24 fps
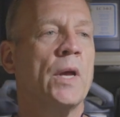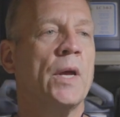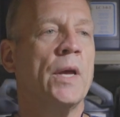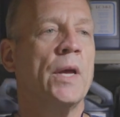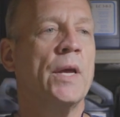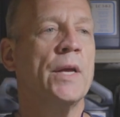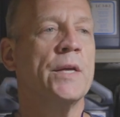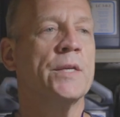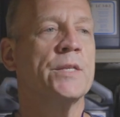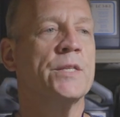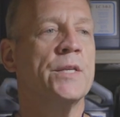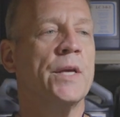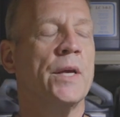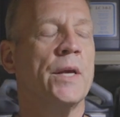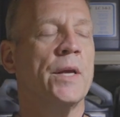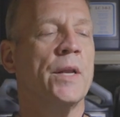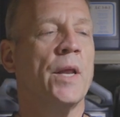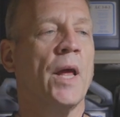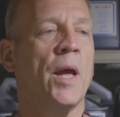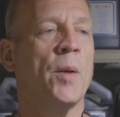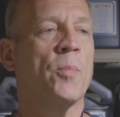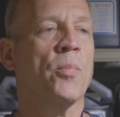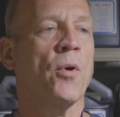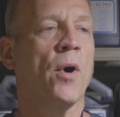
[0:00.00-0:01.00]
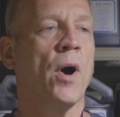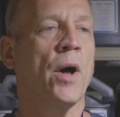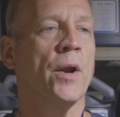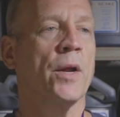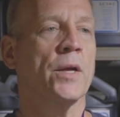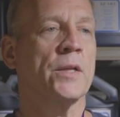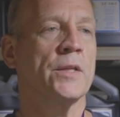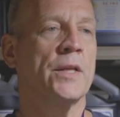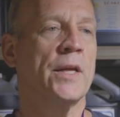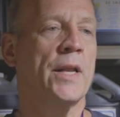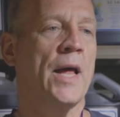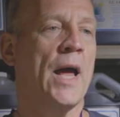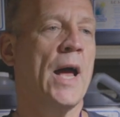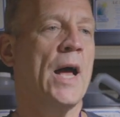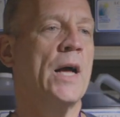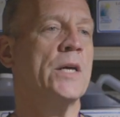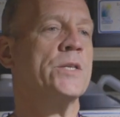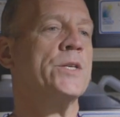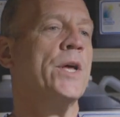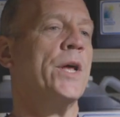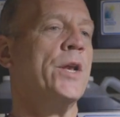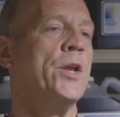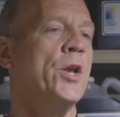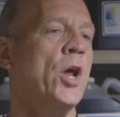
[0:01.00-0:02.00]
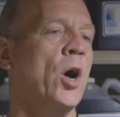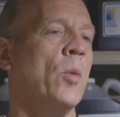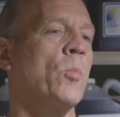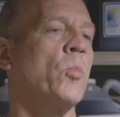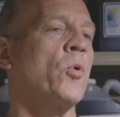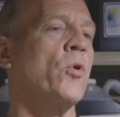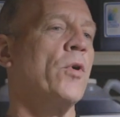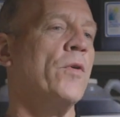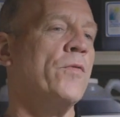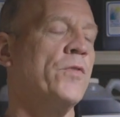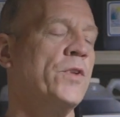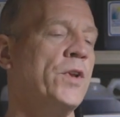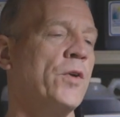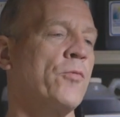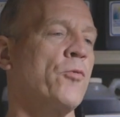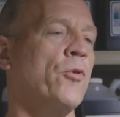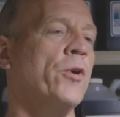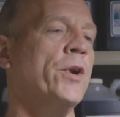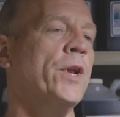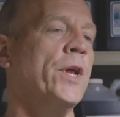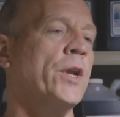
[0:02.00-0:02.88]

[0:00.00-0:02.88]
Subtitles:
Is it a product that has a number of different